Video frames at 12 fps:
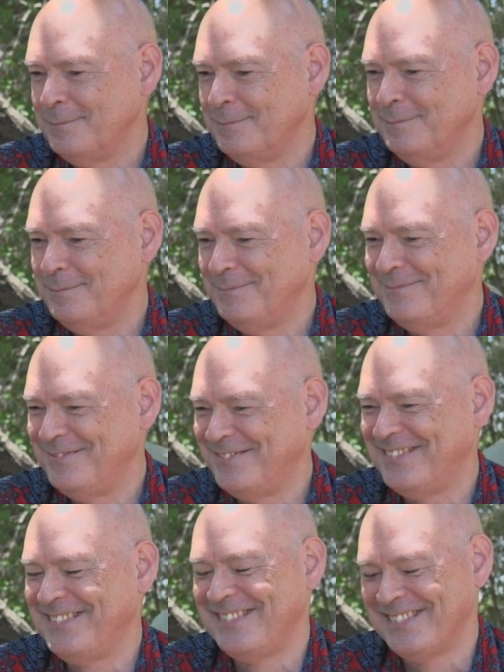
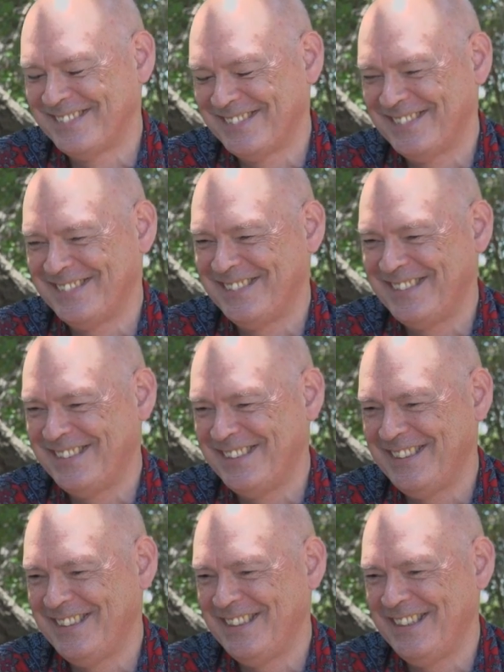
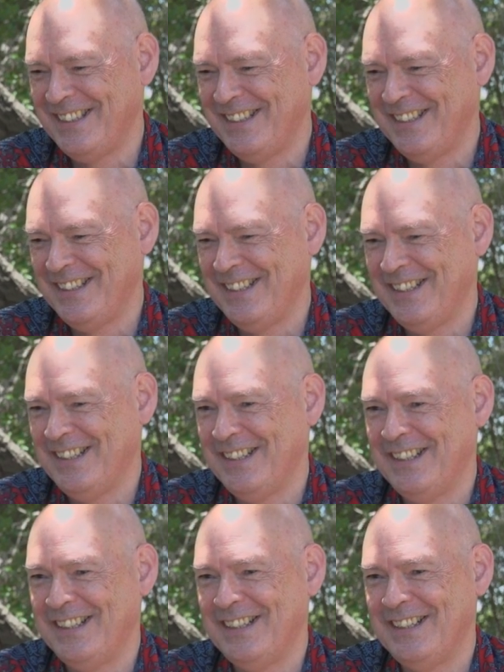
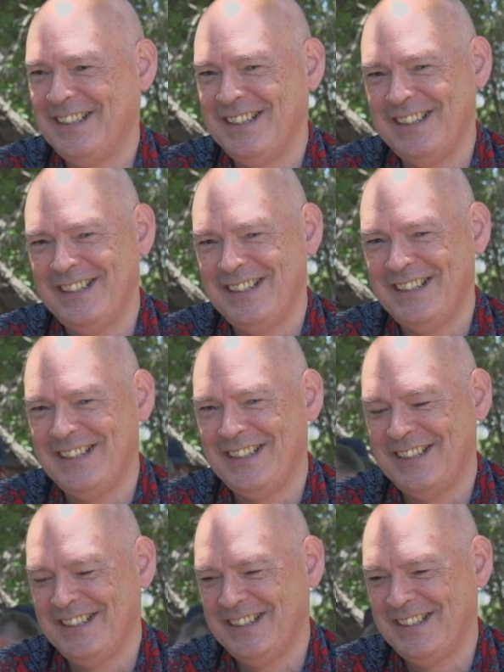
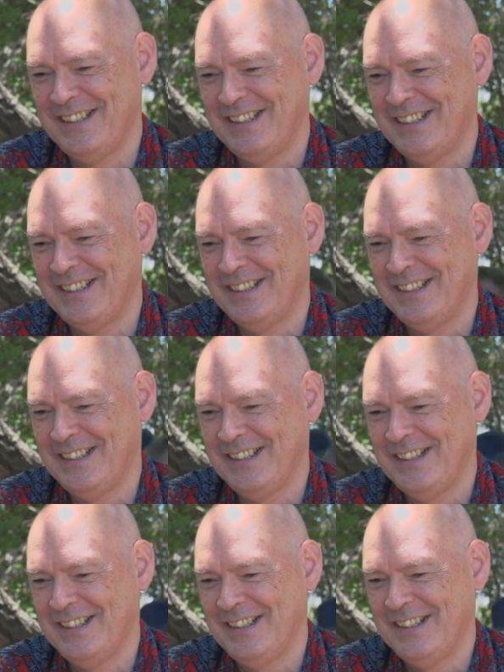
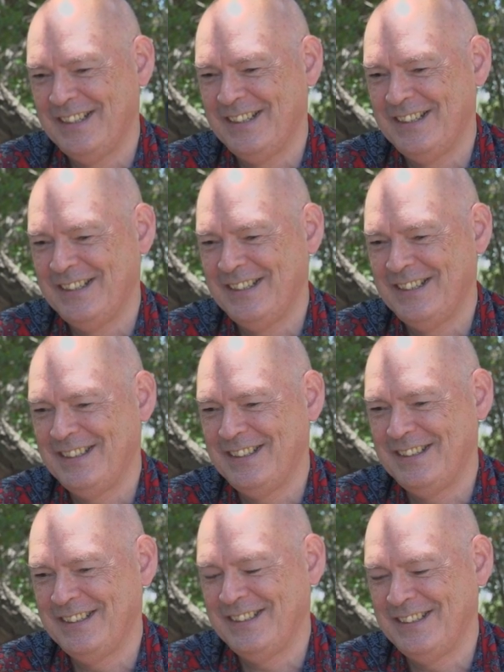
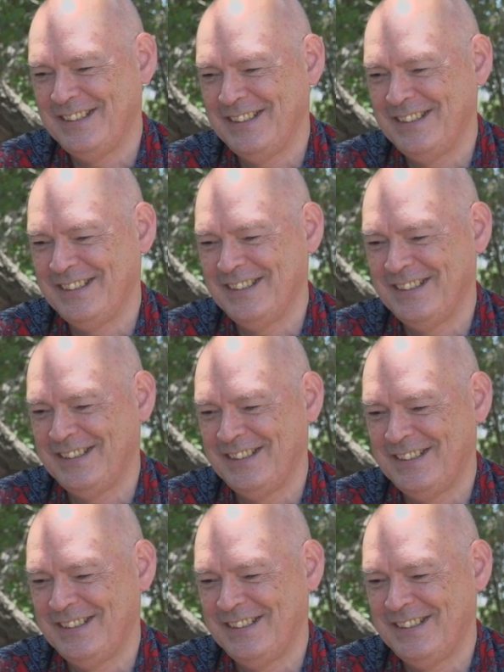(silent)